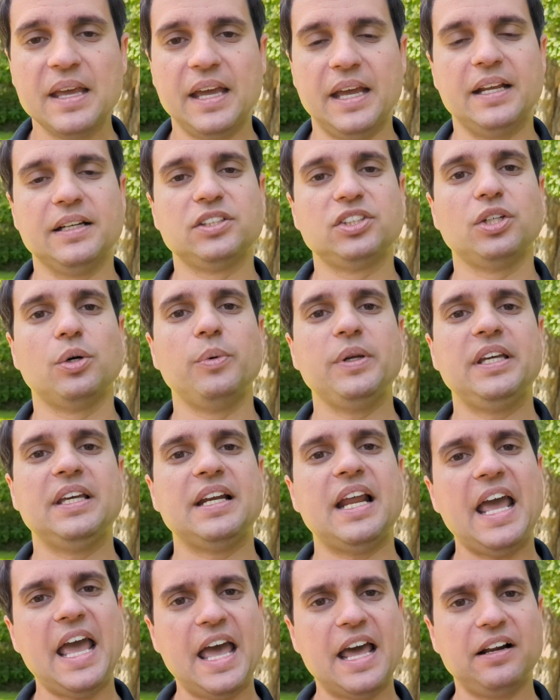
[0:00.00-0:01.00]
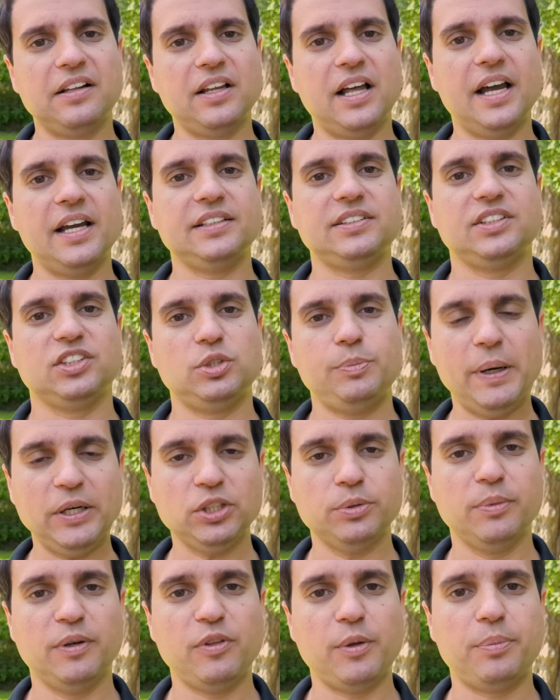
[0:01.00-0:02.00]
And so we can analyze the
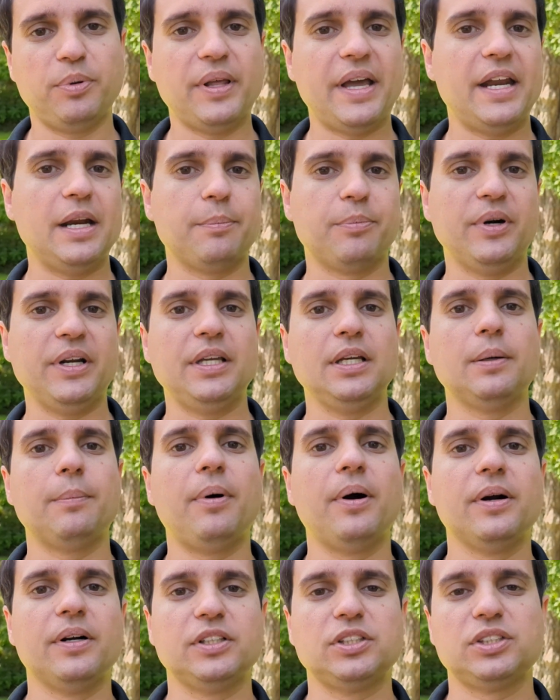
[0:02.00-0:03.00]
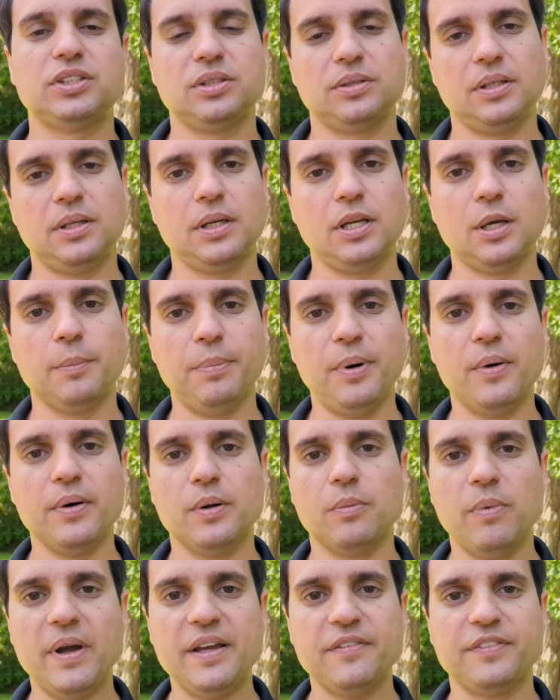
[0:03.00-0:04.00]
spectrum of the planet, breaking apart its
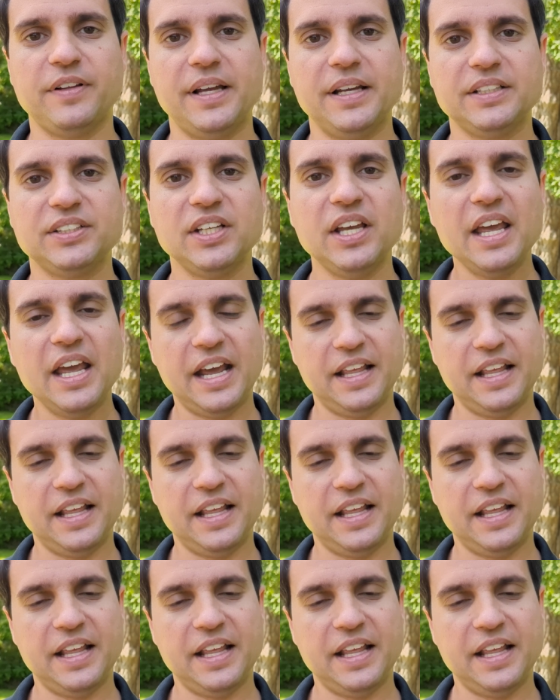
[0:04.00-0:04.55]
component wavelengths,